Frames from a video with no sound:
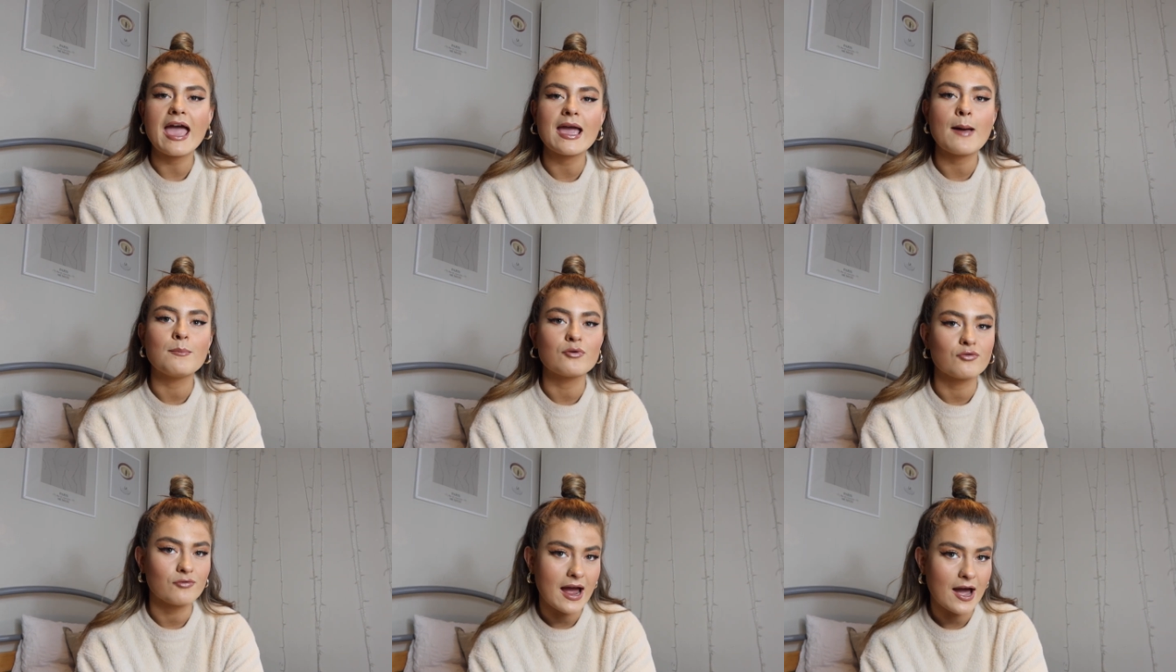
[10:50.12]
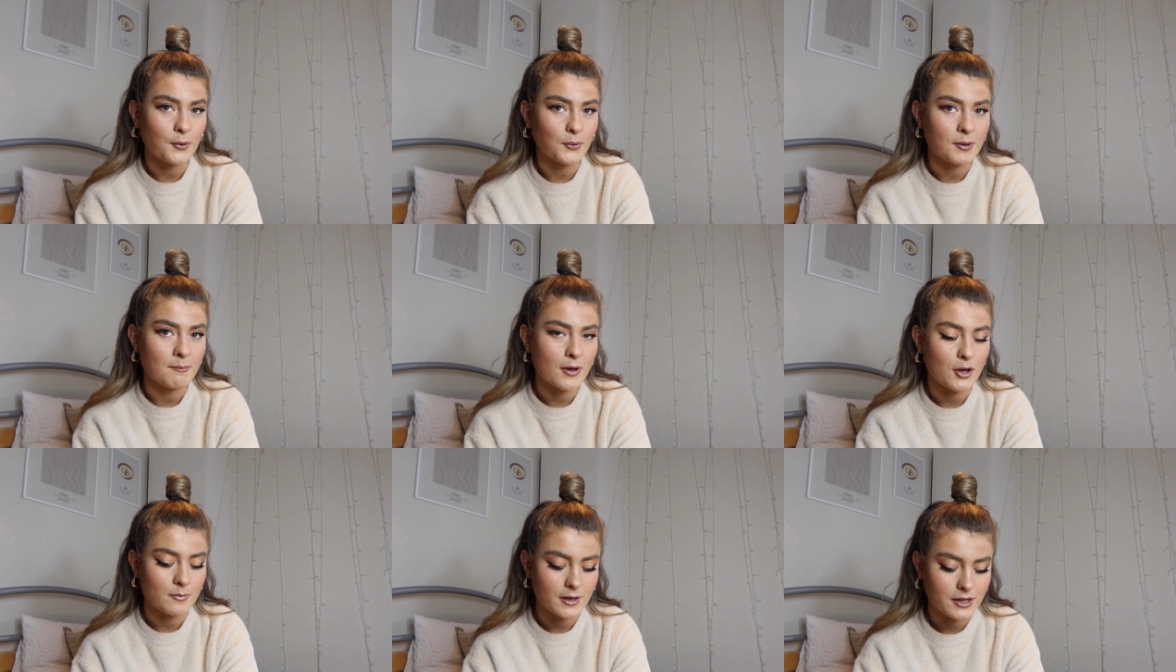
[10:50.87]
a brown
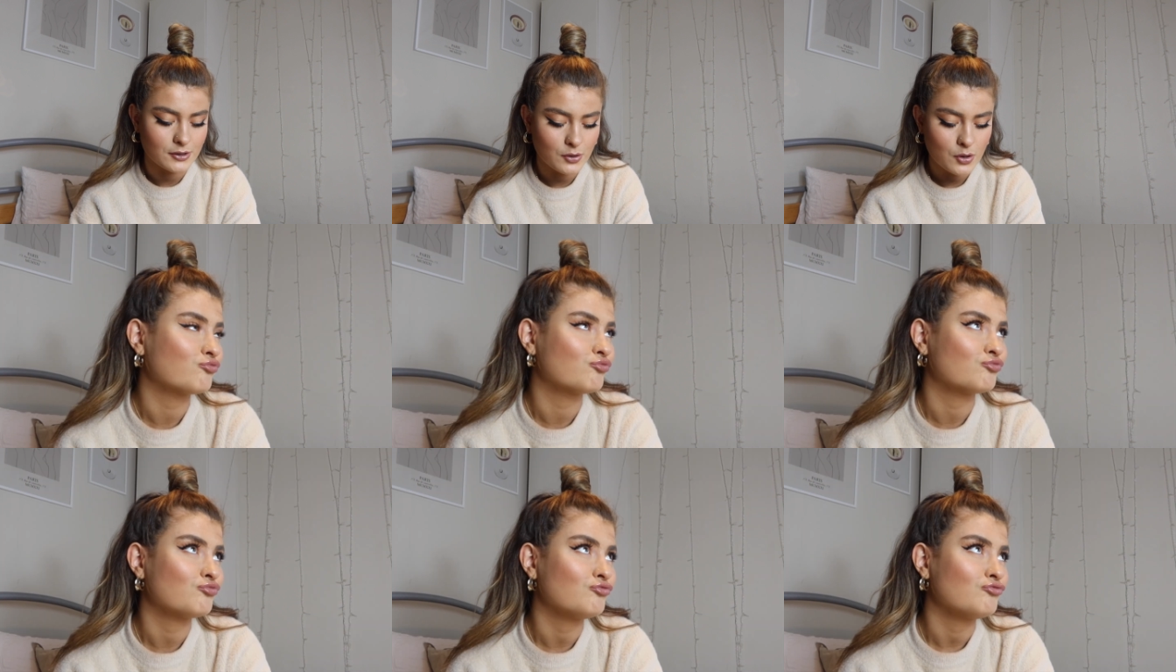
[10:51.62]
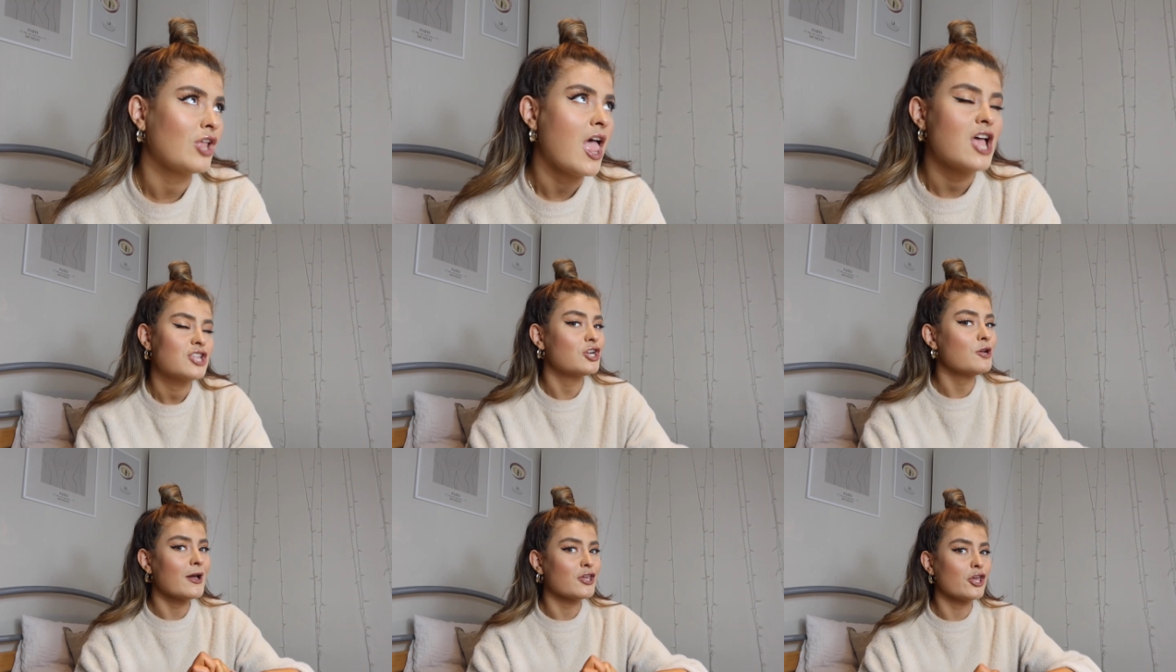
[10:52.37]
moment.
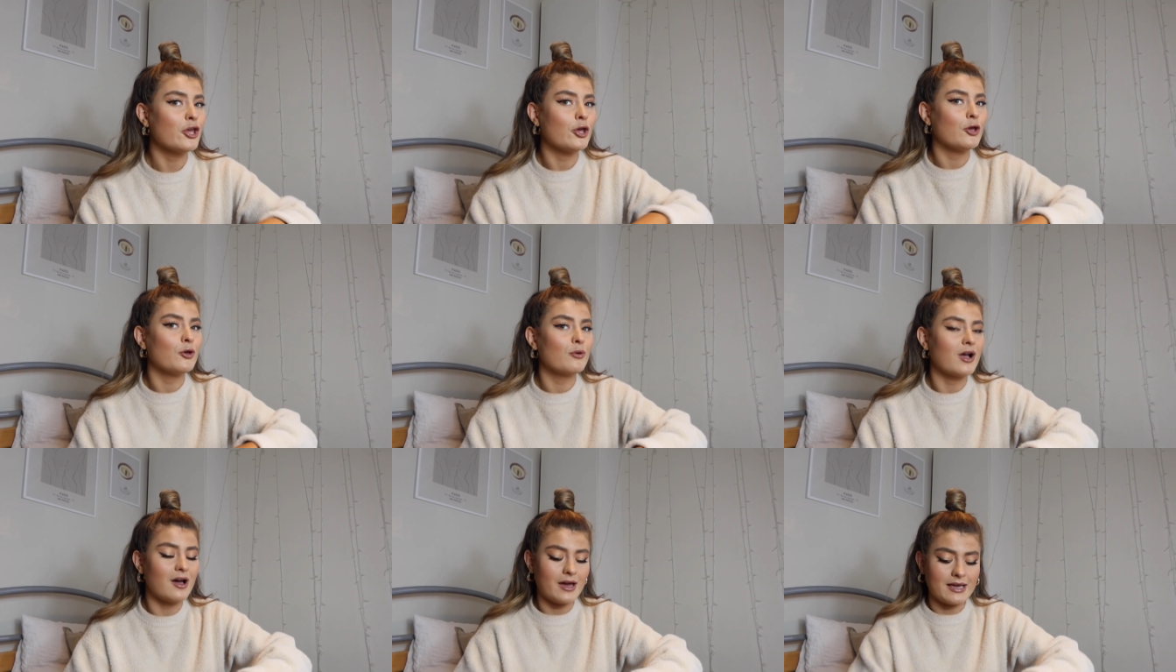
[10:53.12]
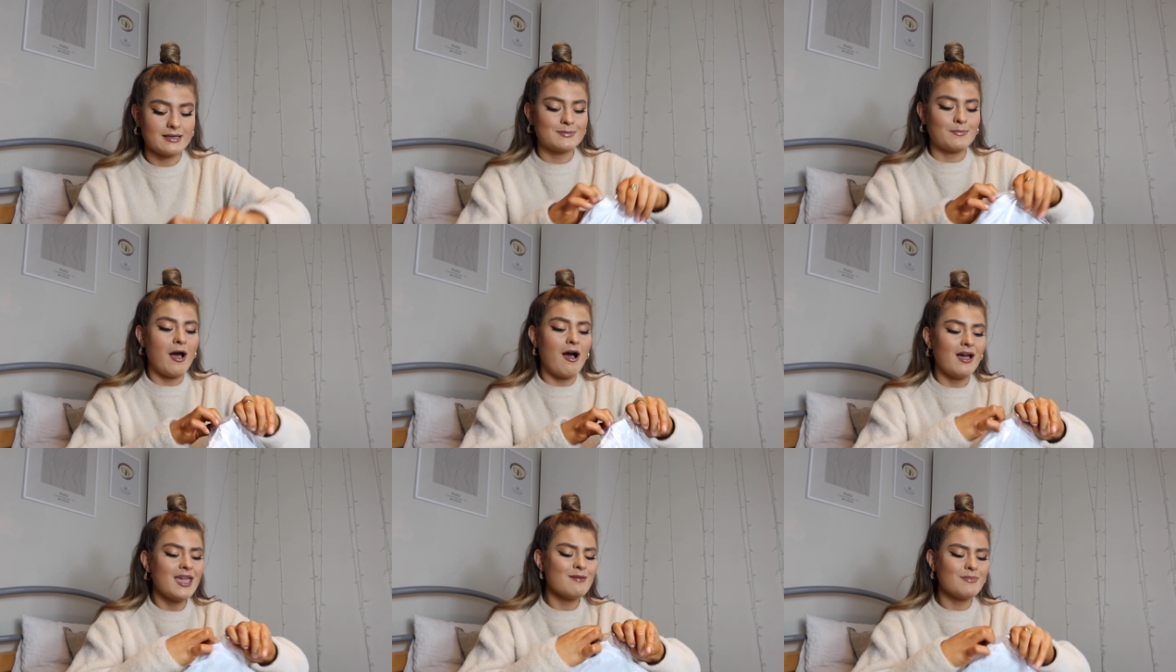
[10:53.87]
Don't know about you guys, but
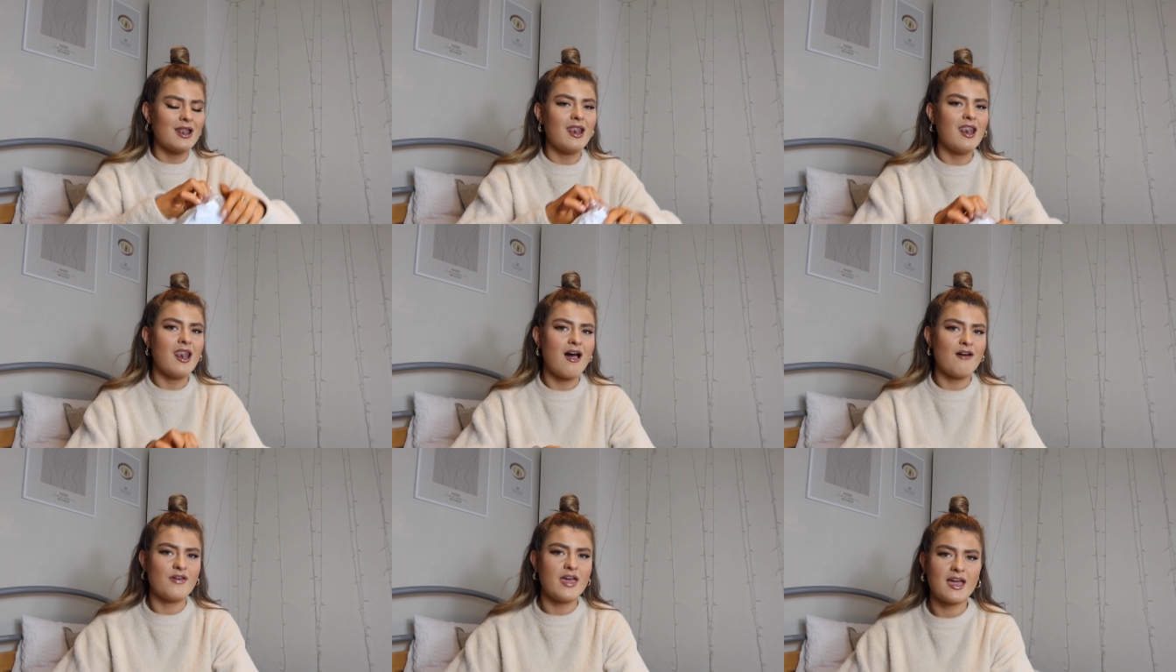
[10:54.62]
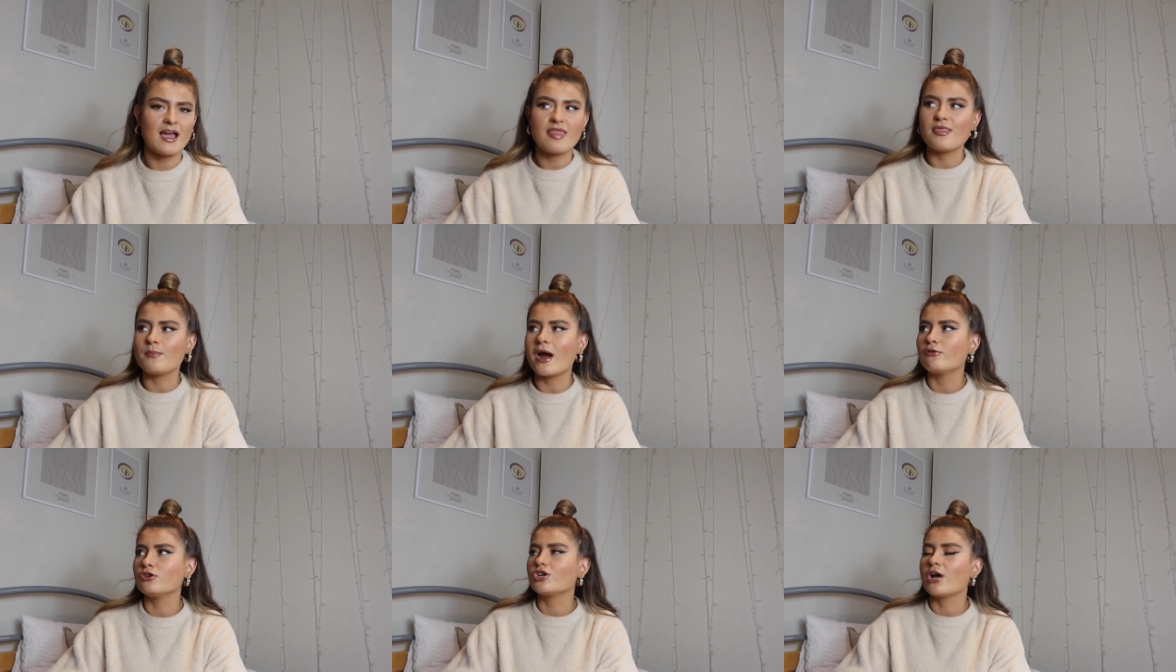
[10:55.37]
I am loving the
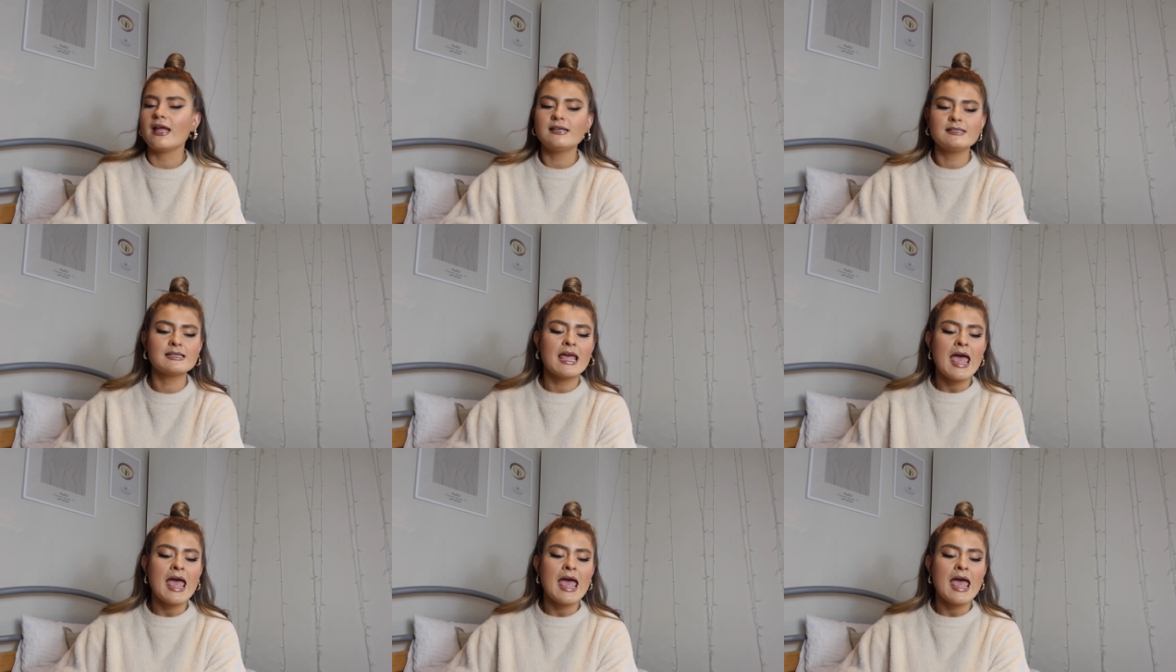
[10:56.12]
brown trend.